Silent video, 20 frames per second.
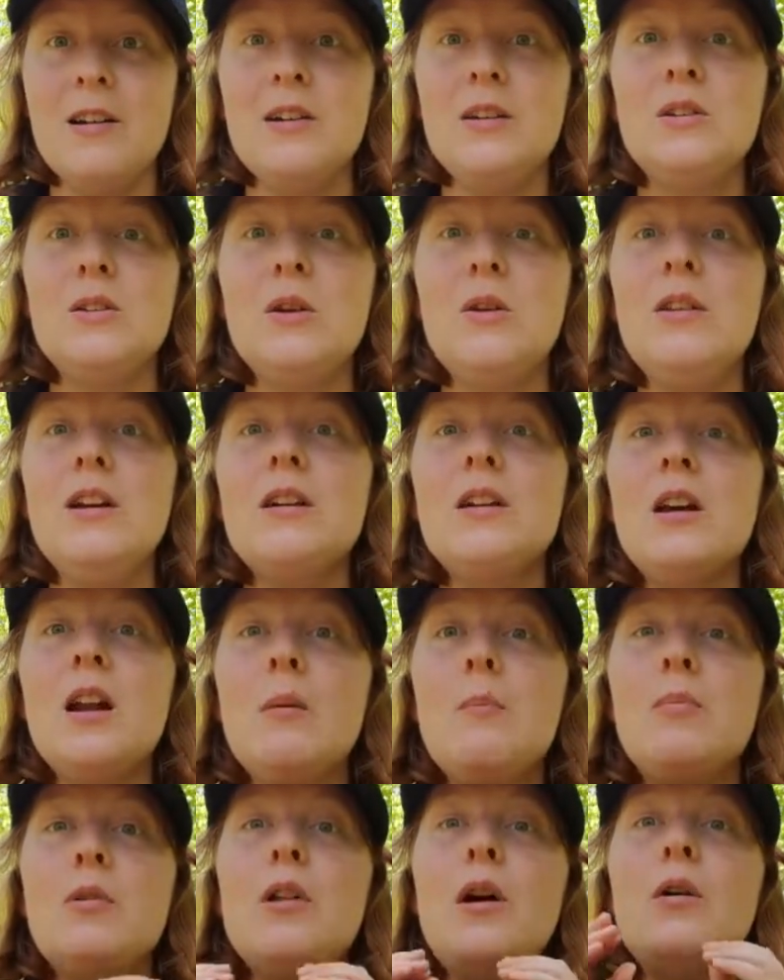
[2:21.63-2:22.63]
So they're gonna
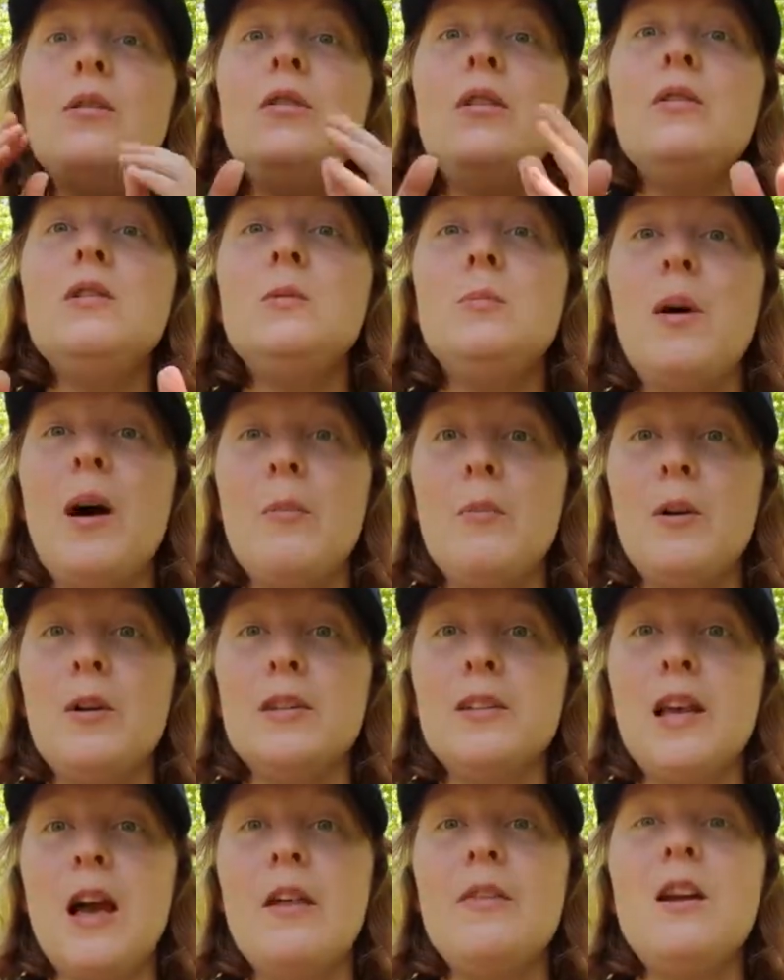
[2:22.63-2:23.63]
blow those
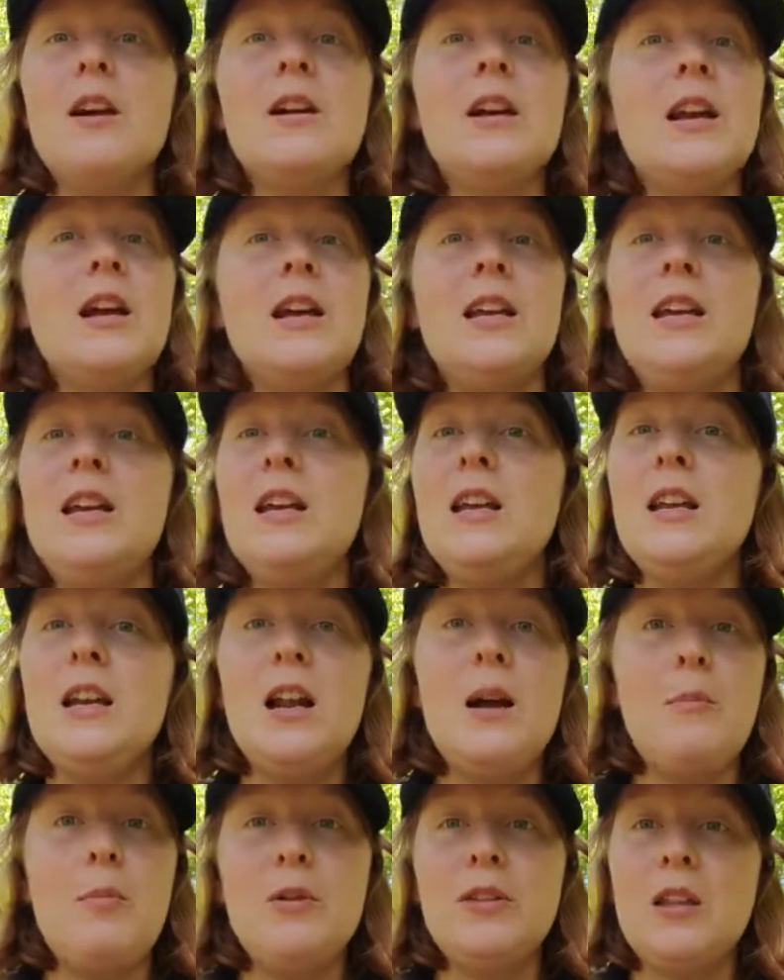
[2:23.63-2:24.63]
bubbles and they're gonna heat it
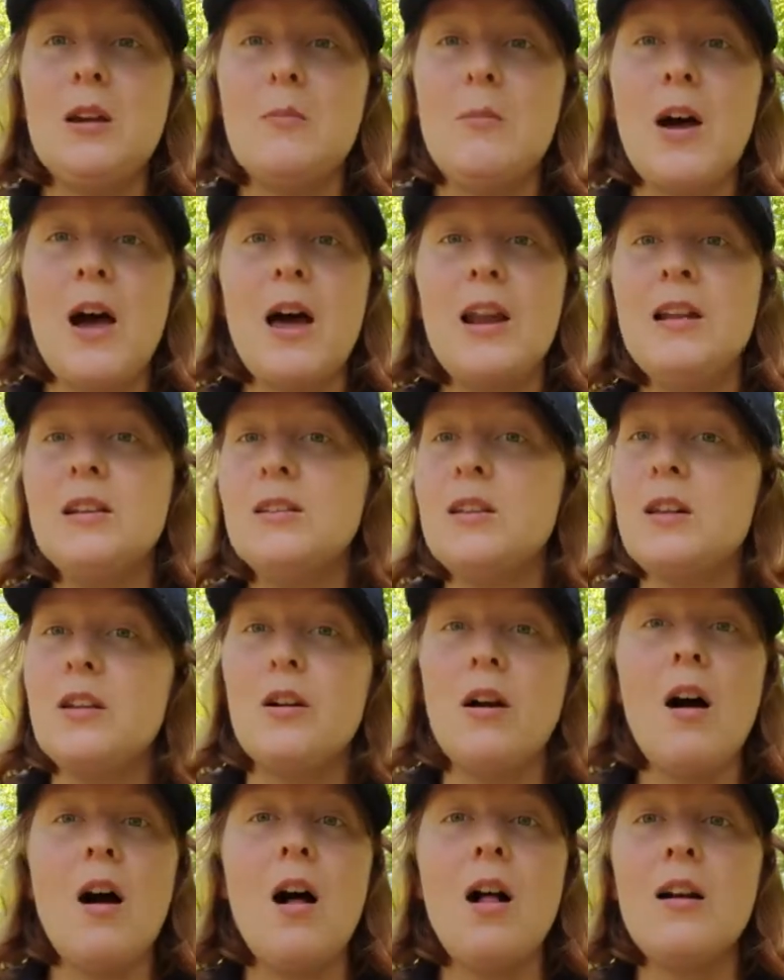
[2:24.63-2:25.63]
up with their body so
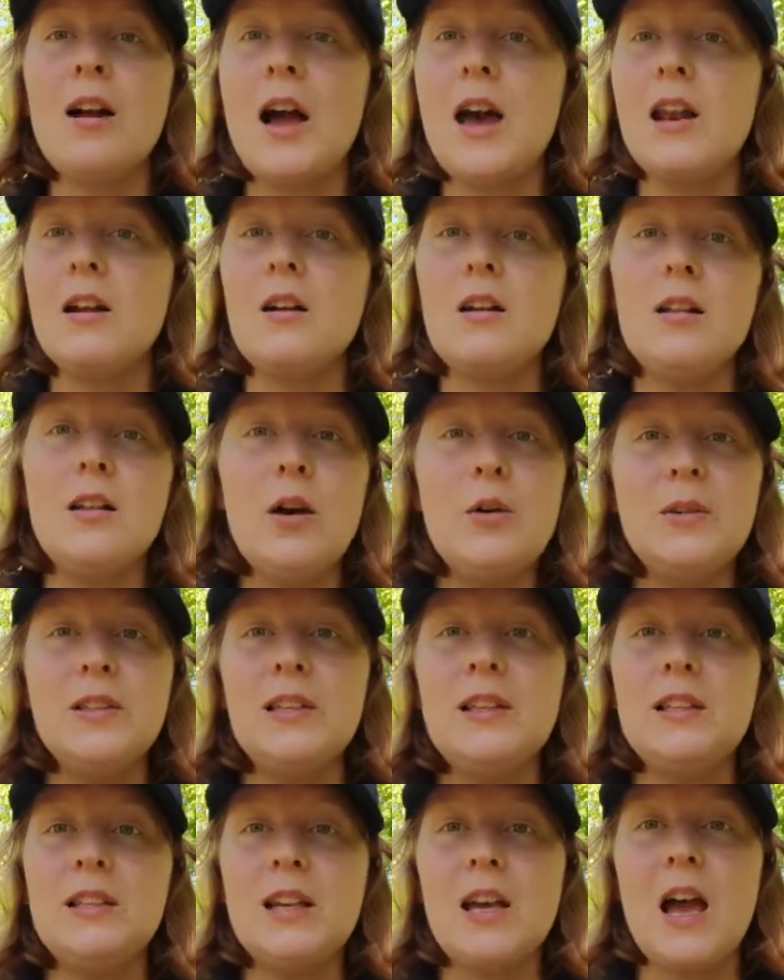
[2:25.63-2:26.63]
they're all kind of close
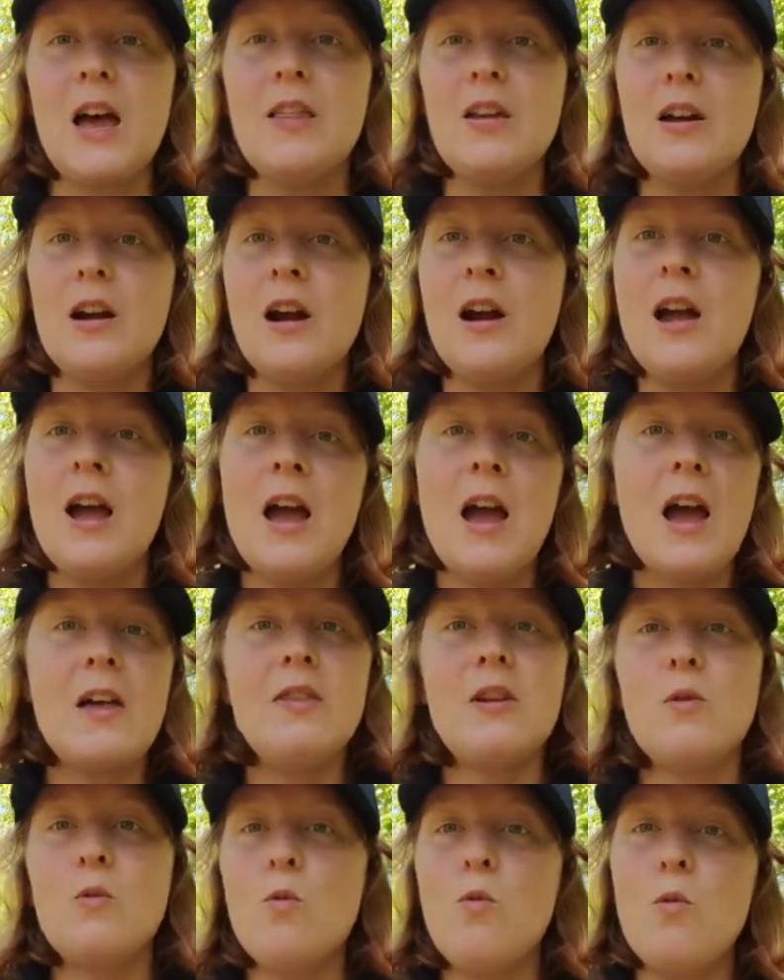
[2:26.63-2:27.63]
in together and
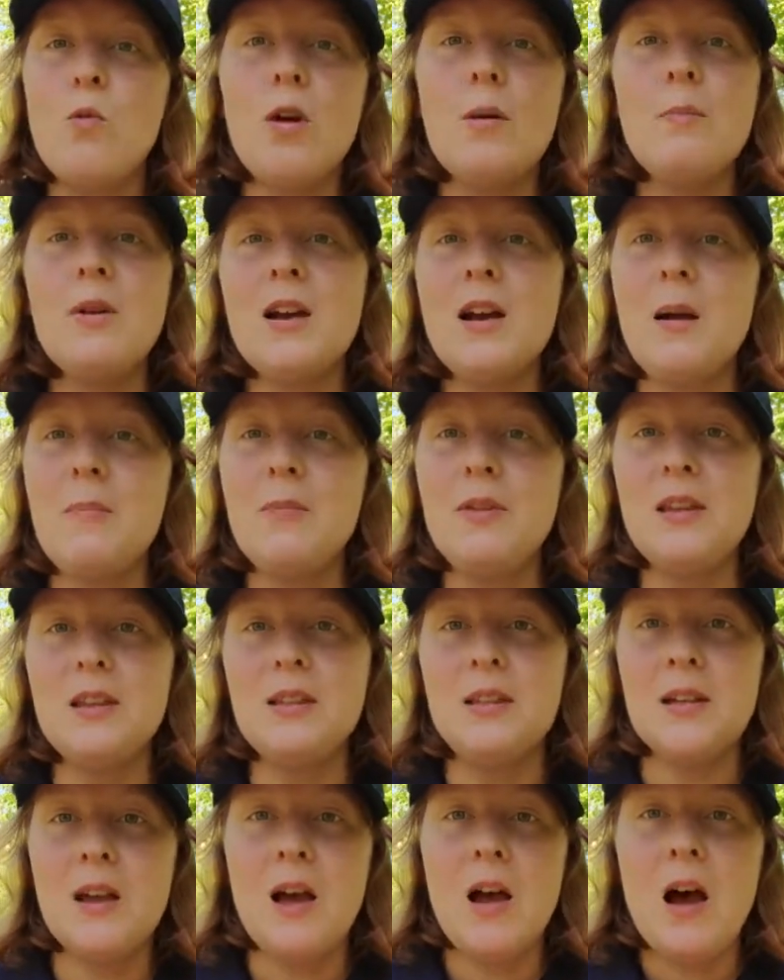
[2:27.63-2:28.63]
they're warming up
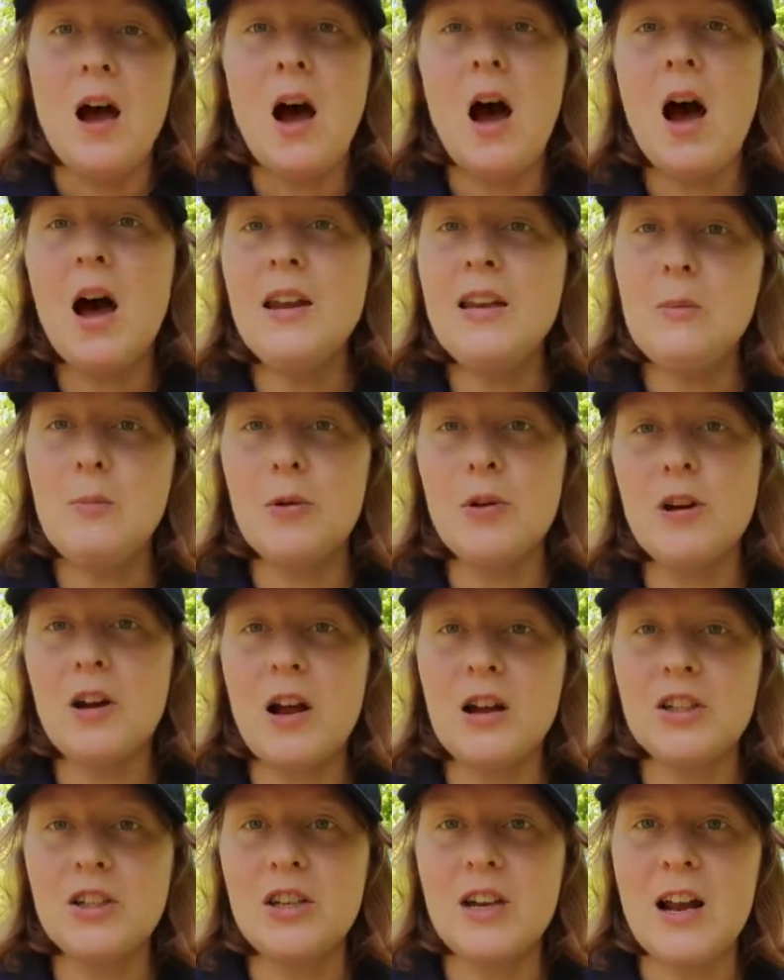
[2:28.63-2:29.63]
this honey
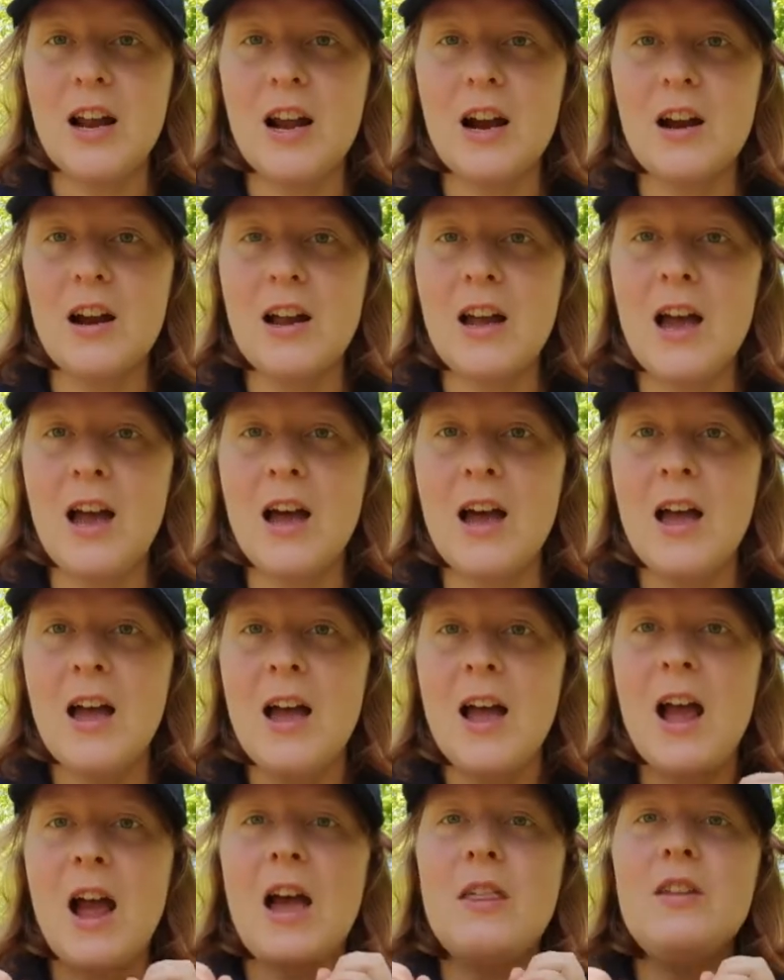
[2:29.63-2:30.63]
production area,
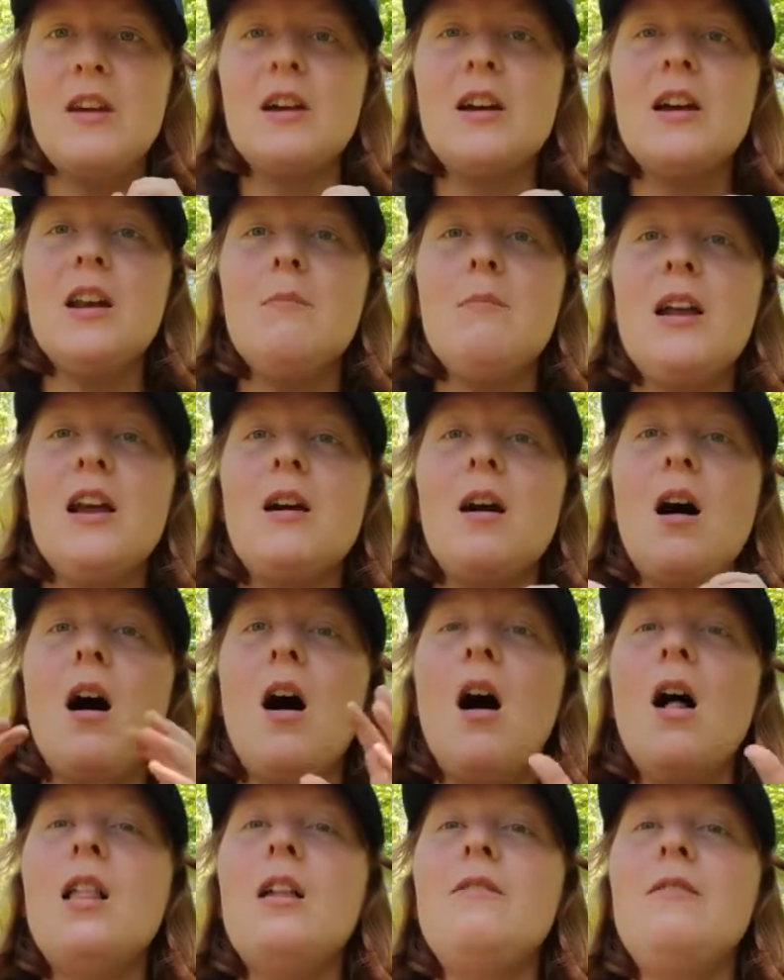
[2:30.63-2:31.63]
and they're gonna make
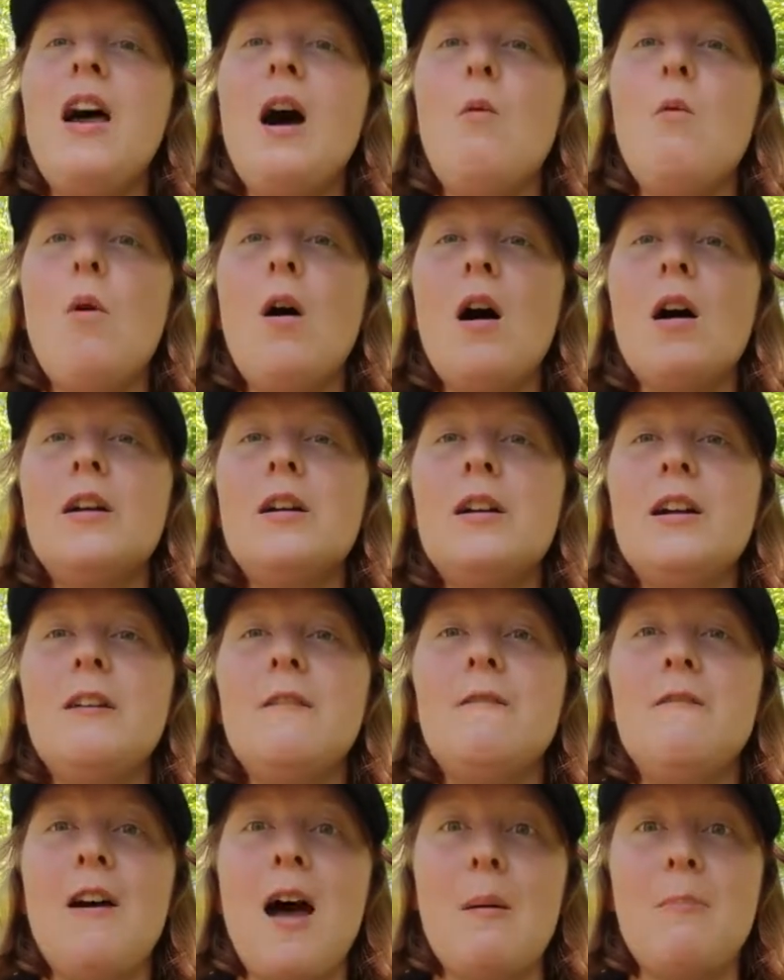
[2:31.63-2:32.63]
all of that water
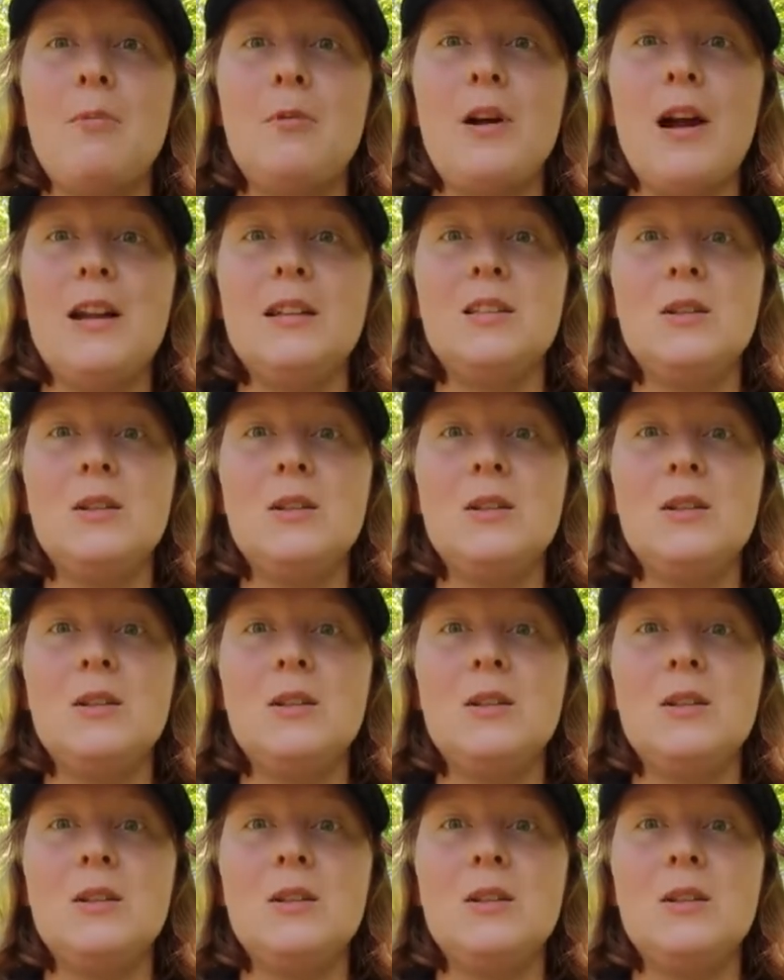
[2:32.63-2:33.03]
evaporate.